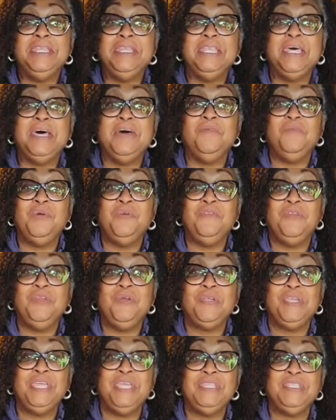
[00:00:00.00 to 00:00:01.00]
in love with
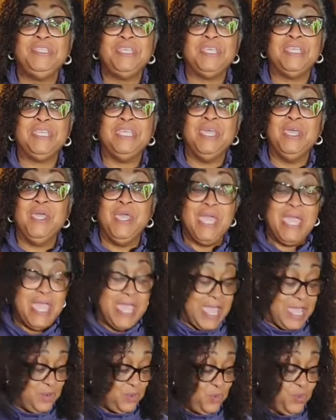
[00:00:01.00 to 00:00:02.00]
your kitchen.
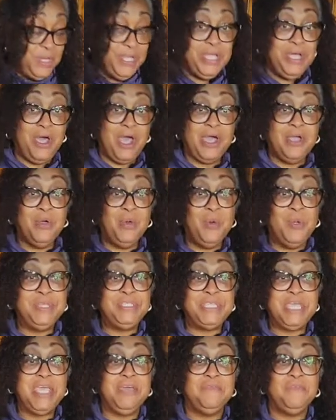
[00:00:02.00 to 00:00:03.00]
And we are
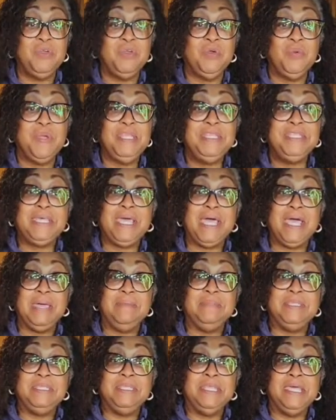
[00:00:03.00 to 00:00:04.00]
going to have a great
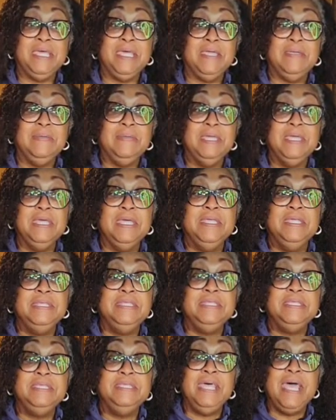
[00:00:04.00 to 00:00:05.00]
time today.
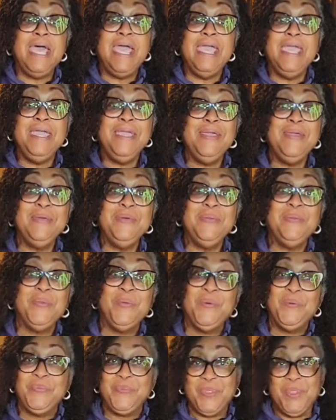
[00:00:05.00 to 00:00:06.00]
Today,
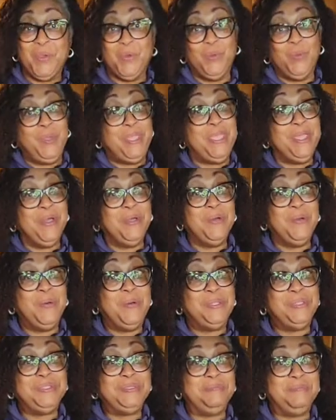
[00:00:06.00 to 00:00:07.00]
we are
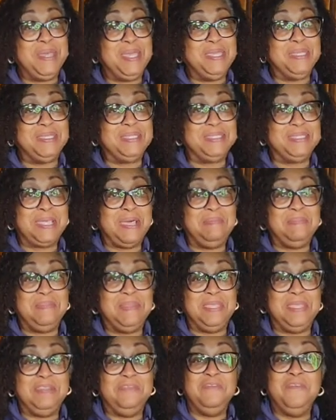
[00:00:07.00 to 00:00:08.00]
going to make
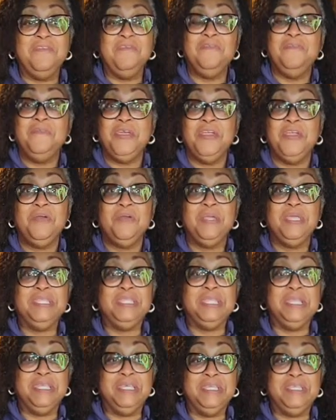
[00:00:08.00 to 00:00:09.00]
something very
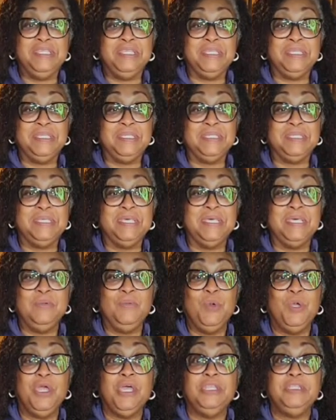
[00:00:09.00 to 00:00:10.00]
delicious.
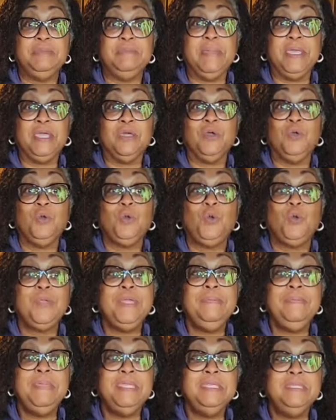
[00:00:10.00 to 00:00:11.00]
We're going to make a
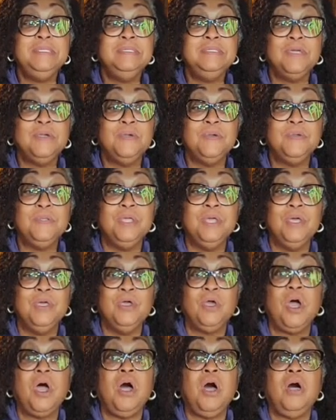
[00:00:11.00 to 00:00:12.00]
creamy dessert
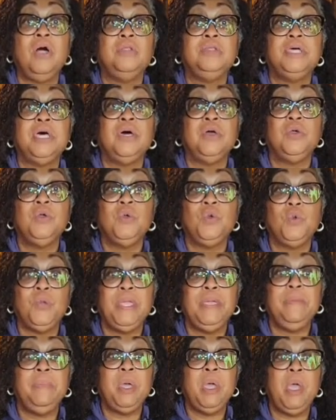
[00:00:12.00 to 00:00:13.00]
called a
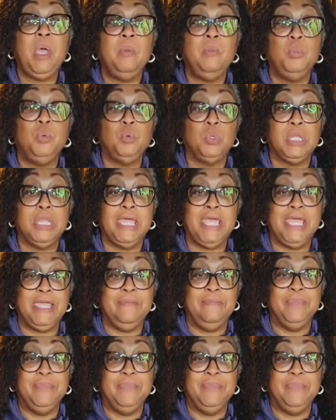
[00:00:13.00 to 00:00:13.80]
creme brulee.